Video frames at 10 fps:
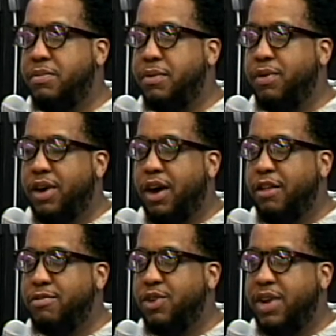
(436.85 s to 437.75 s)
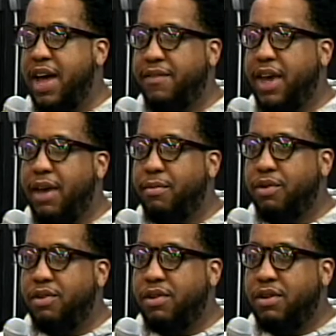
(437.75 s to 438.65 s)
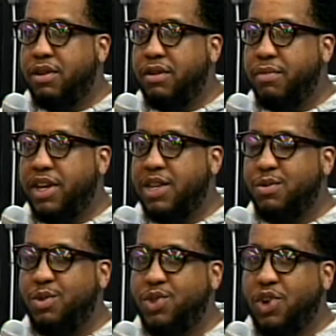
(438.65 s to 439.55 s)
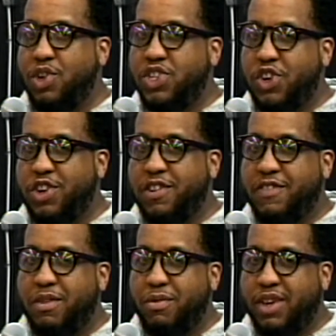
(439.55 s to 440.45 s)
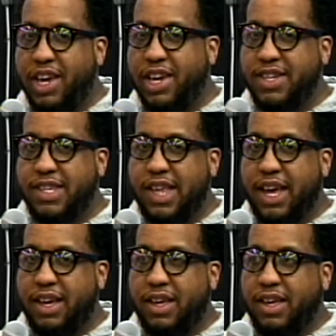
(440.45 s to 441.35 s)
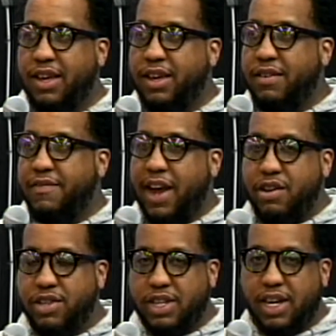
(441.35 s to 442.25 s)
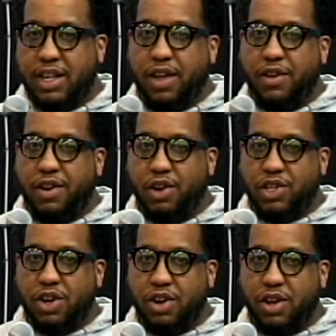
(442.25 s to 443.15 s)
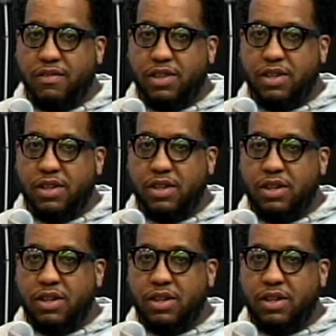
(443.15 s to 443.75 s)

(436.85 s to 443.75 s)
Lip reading: people in Harlem don't have cable because we use alternative communications like Fire Stick and other alternatives.